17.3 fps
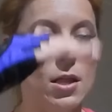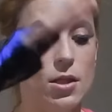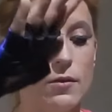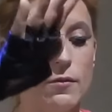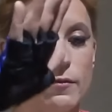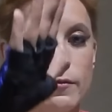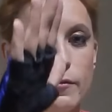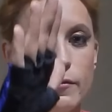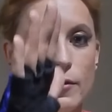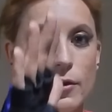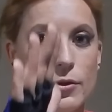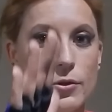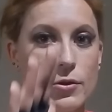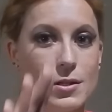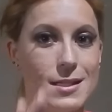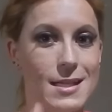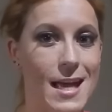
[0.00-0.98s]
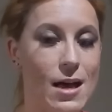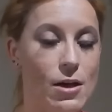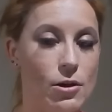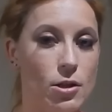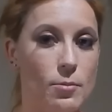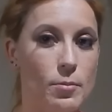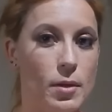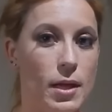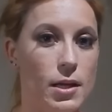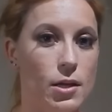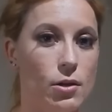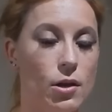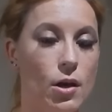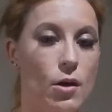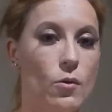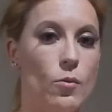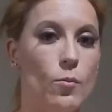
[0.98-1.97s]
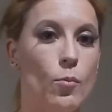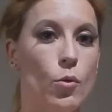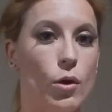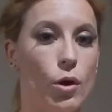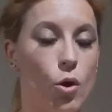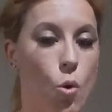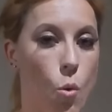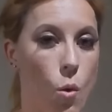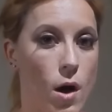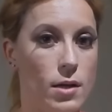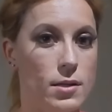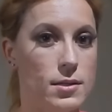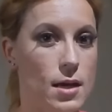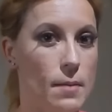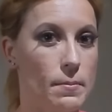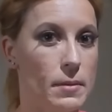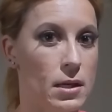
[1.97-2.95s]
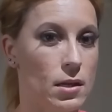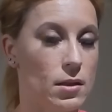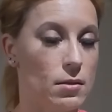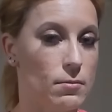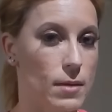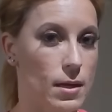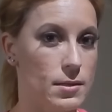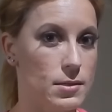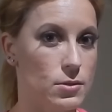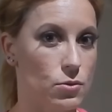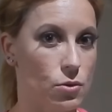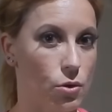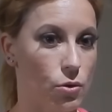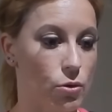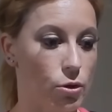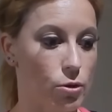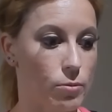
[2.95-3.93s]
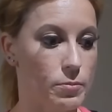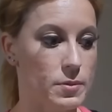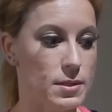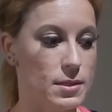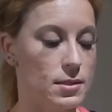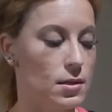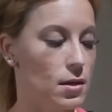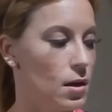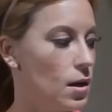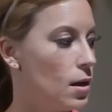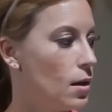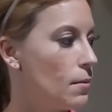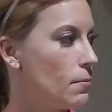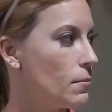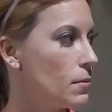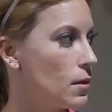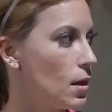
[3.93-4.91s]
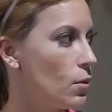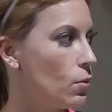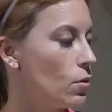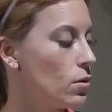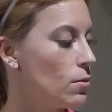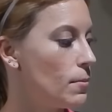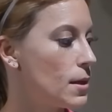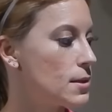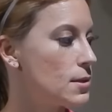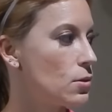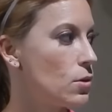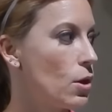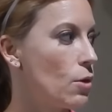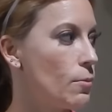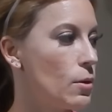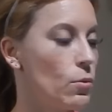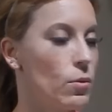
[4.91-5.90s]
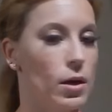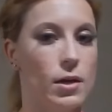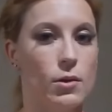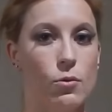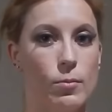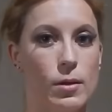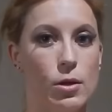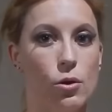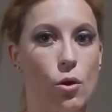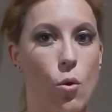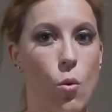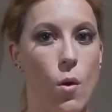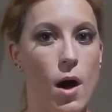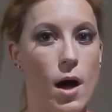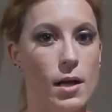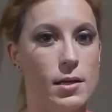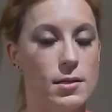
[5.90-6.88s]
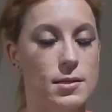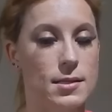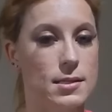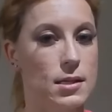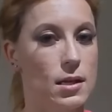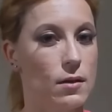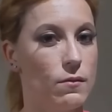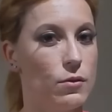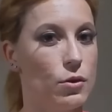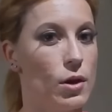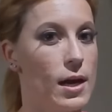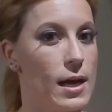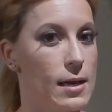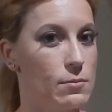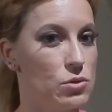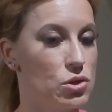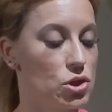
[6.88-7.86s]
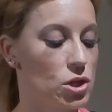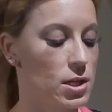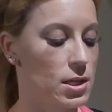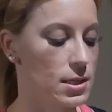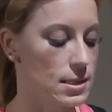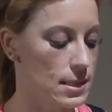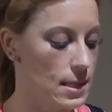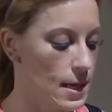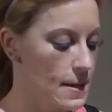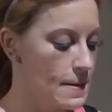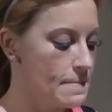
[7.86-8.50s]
The further down on the plate you go, the more quad dominant the muscle groups, the muscle that will be working will be your quad instead of your hamstrings.